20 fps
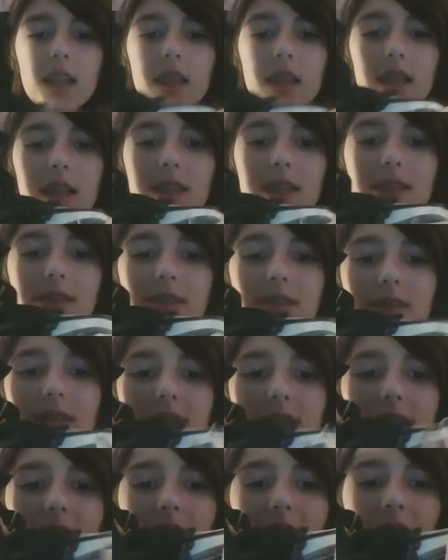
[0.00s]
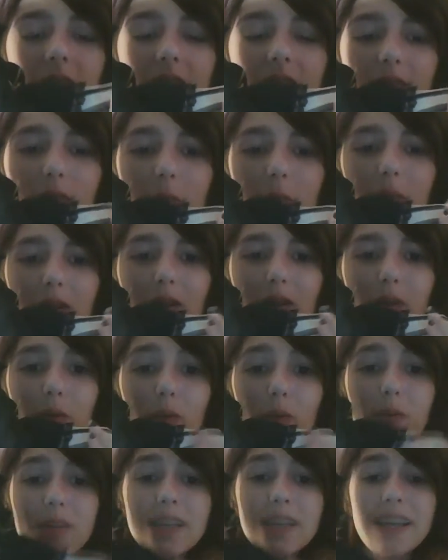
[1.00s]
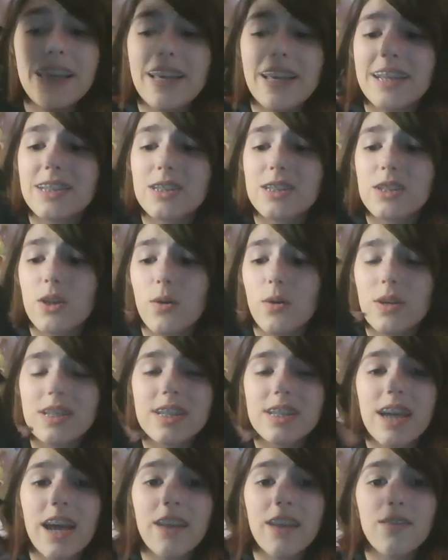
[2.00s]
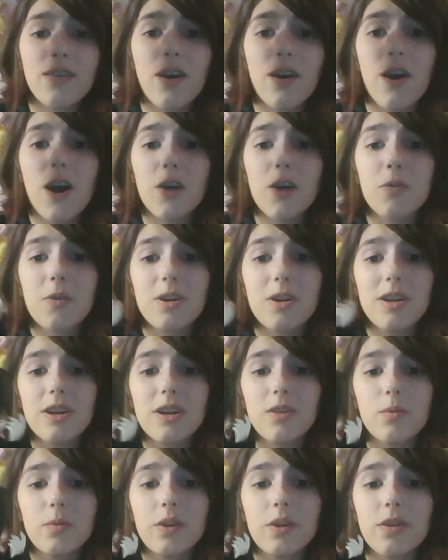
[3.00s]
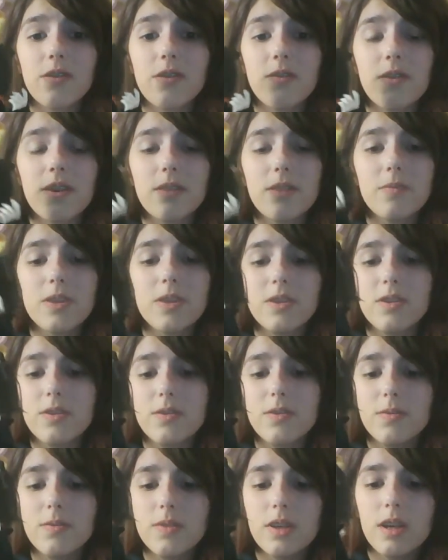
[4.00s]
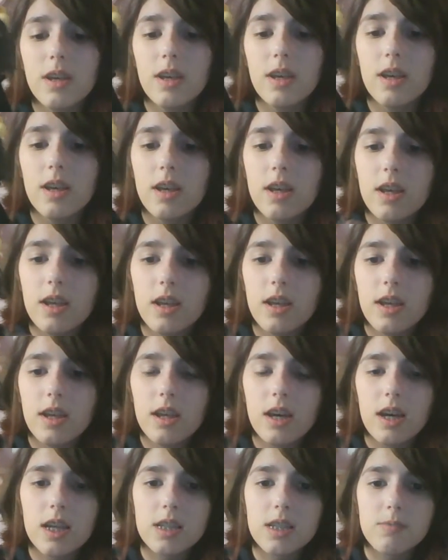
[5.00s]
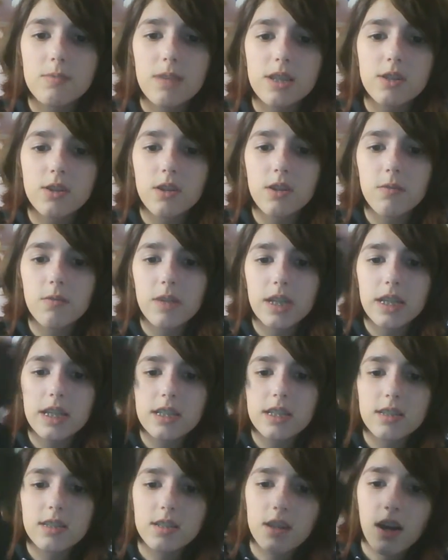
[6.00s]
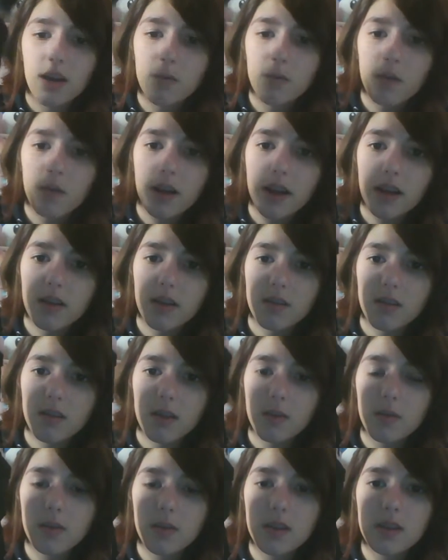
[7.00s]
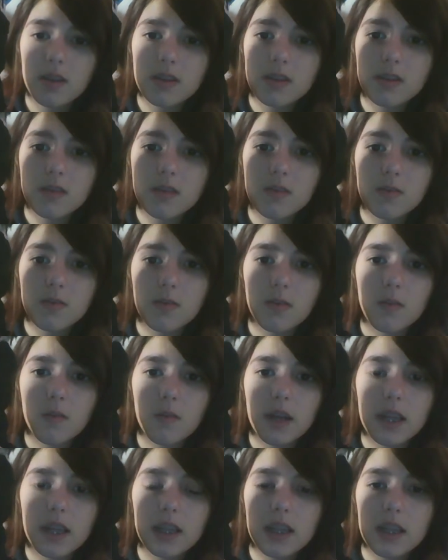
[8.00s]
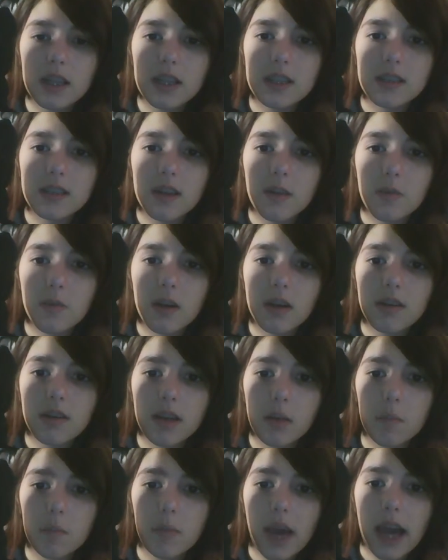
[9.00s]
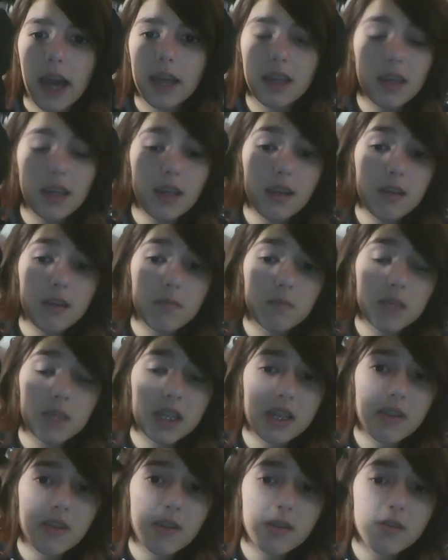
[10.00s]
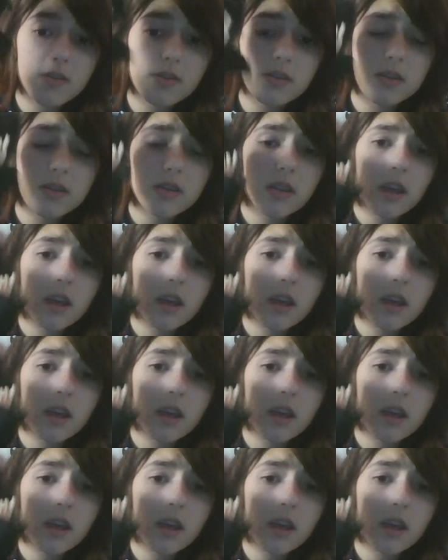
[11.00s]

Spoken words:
This looks kind of a bit noodly, and so it's kind of awkward and weird for him to do. Especially when he's not wearing clothes, or when he's not wearing, like, baggy materials.